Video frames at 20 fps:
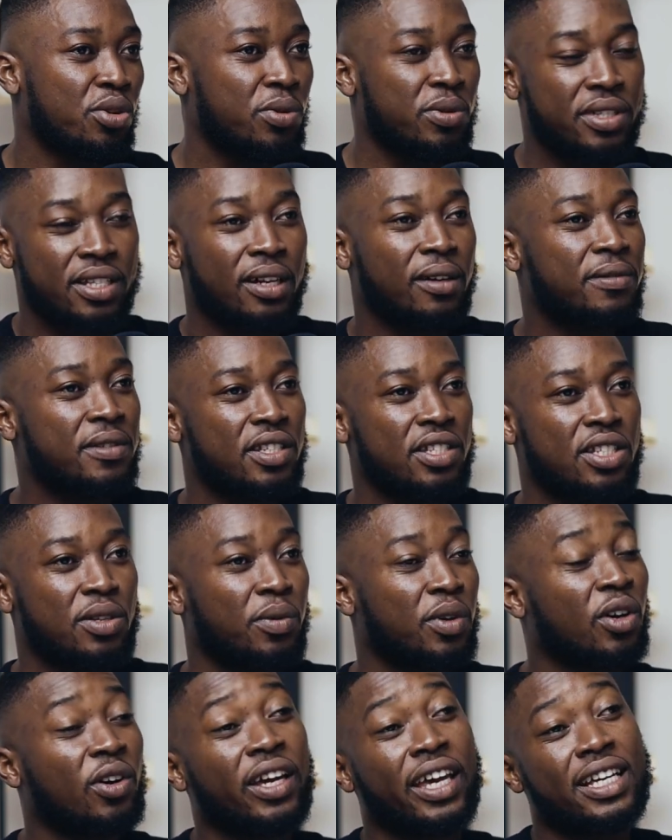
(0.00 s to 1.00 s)
through self-teaching,
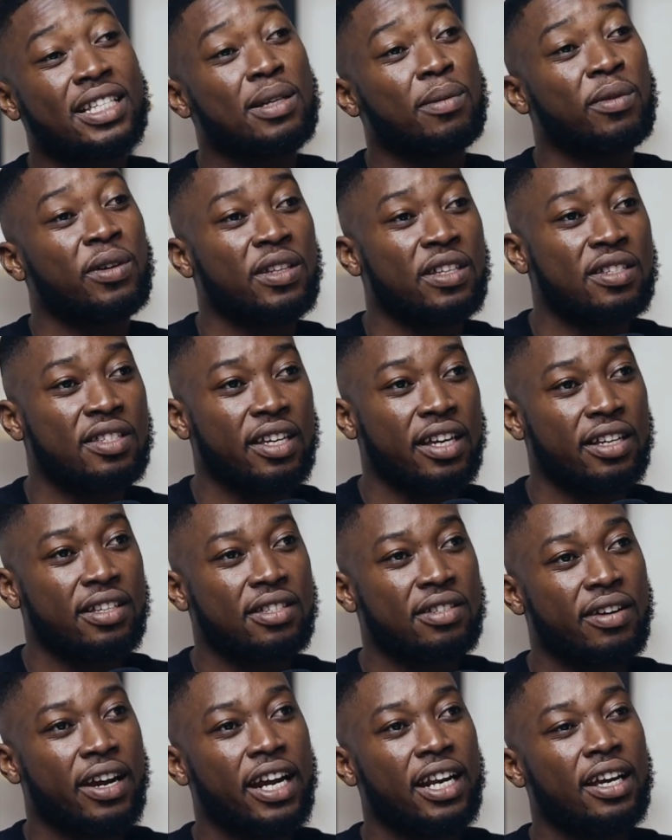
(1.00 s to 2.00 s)
we don't get some of these
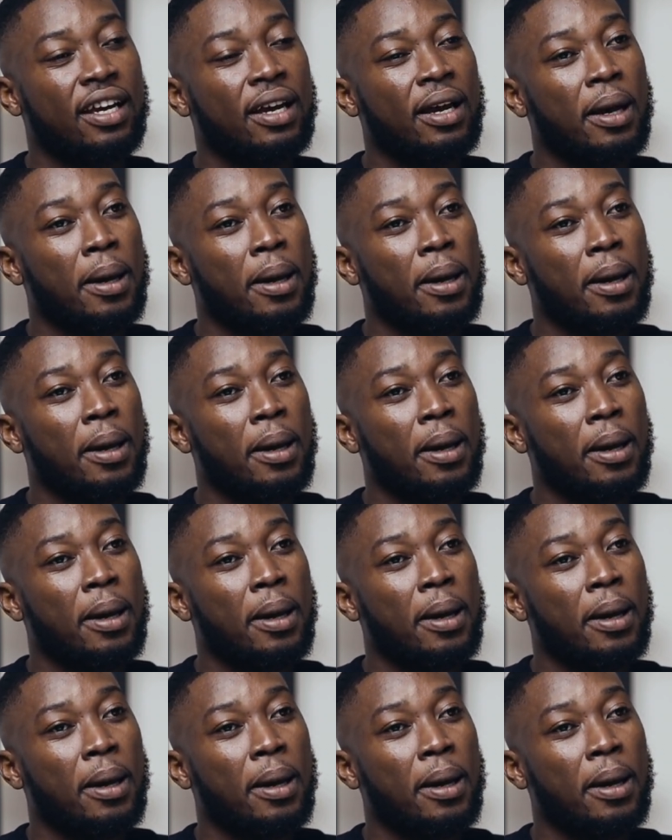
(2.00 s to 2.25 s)
things, right?